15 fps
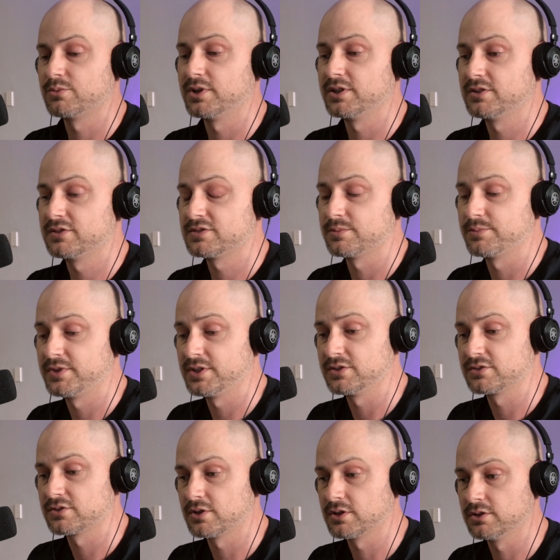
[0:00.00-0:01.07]
when some
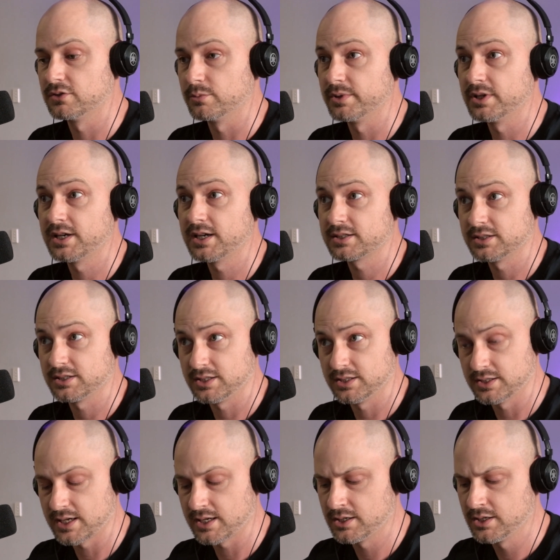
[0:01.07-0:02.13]
things got a little bit hectic
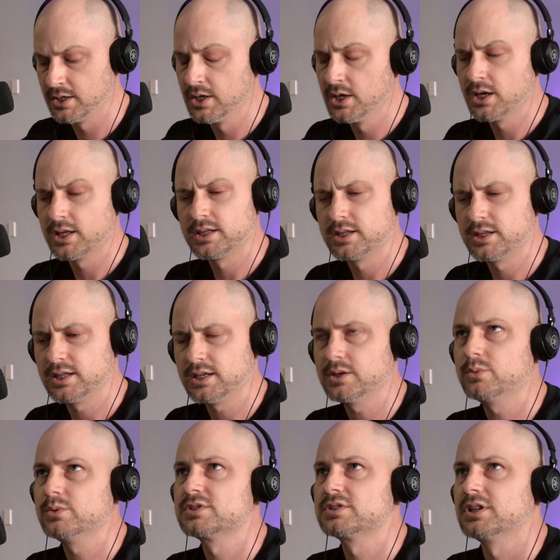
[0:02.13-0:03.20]
in that. I think
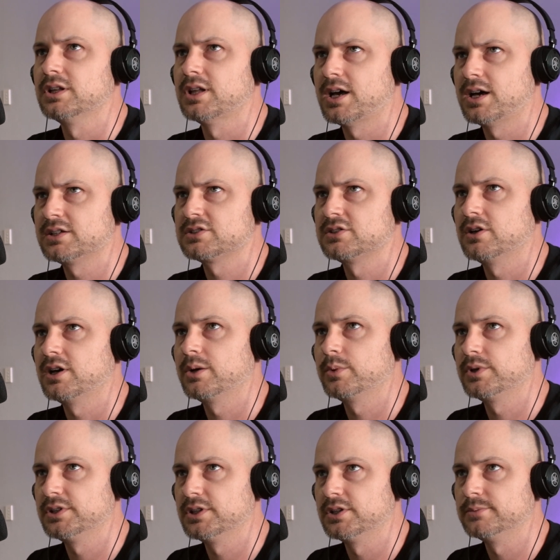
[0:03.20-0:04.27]
it was the last night
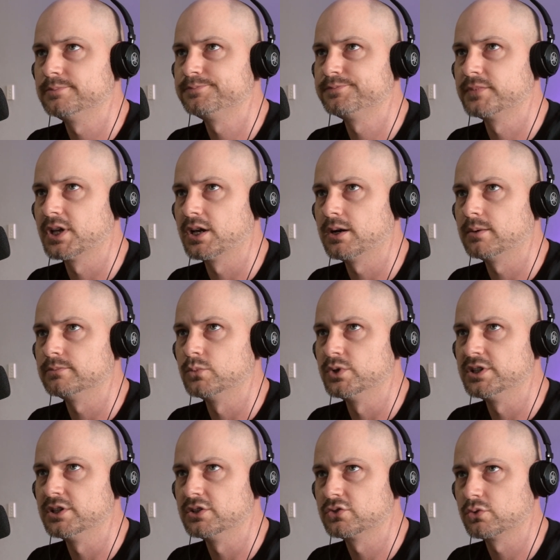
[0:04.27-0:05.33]
we did it. We
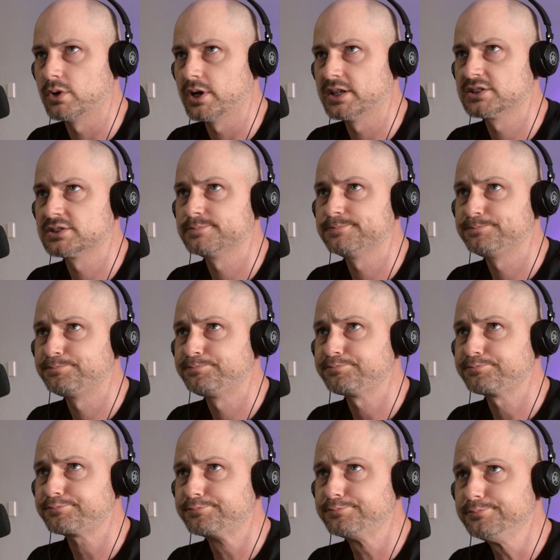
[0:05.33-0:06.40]
did it twice. Yeah.
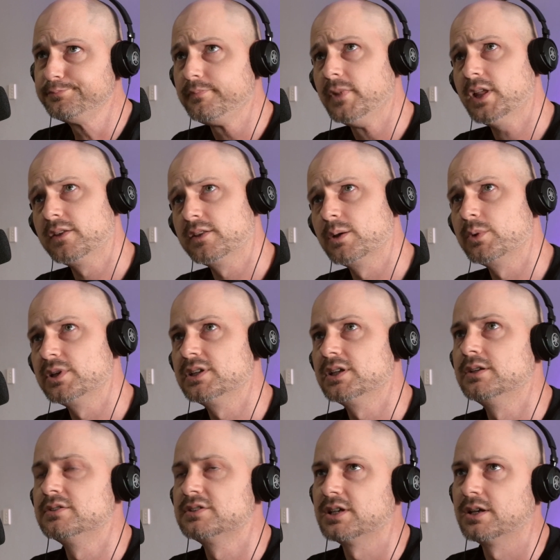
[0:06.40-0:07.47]
And then we
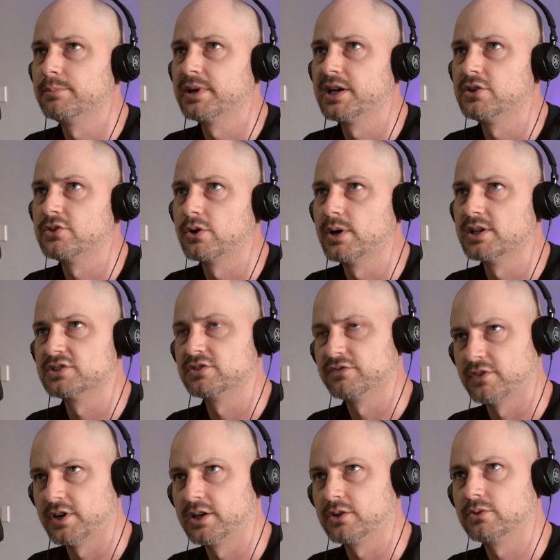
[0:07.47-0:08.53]
did San Pedro as the
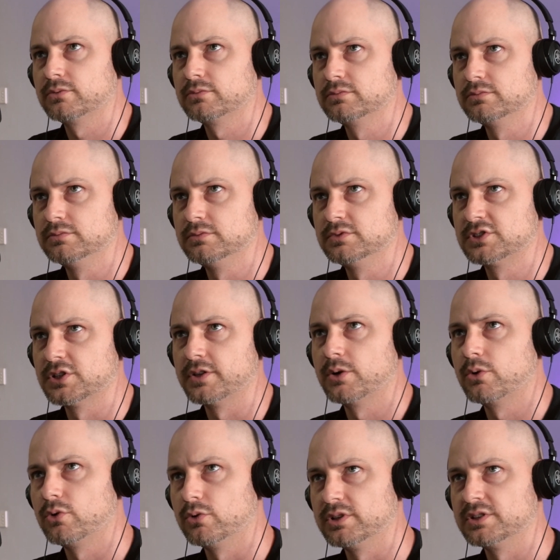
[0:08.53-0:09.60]
final. So they're
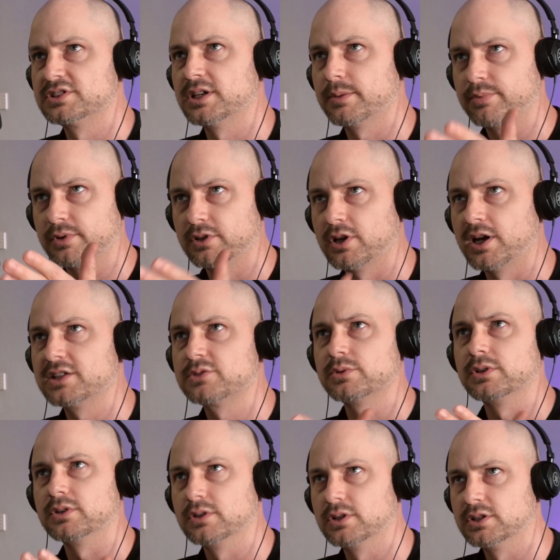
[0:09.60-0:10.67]
all in separate nights
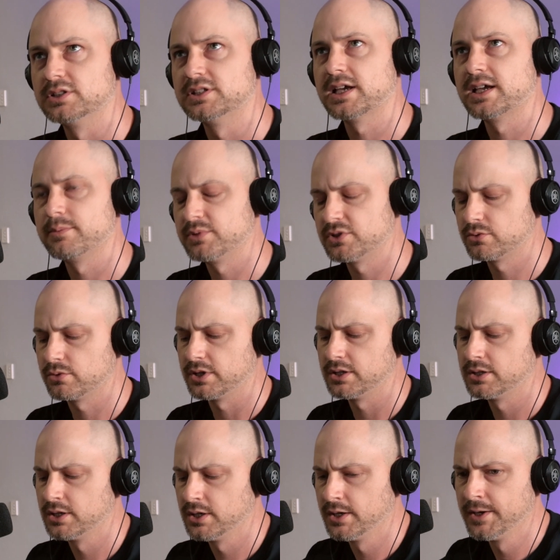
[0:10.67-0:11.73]
with a day in between.
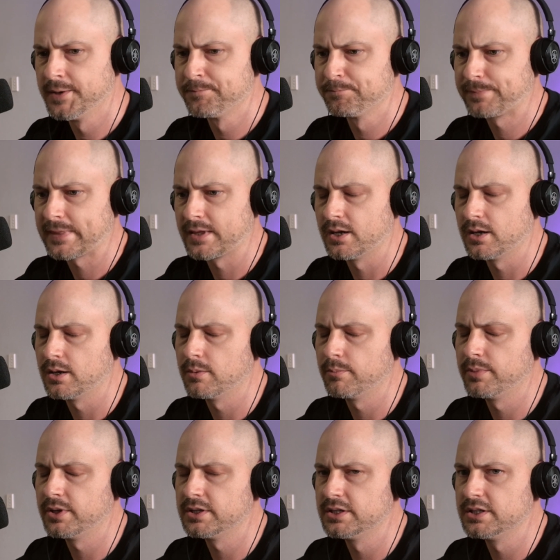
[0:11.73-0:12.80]

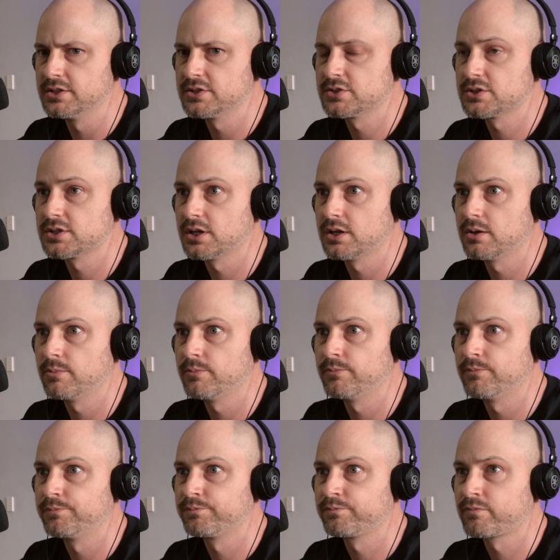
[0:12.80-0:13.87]
But this, so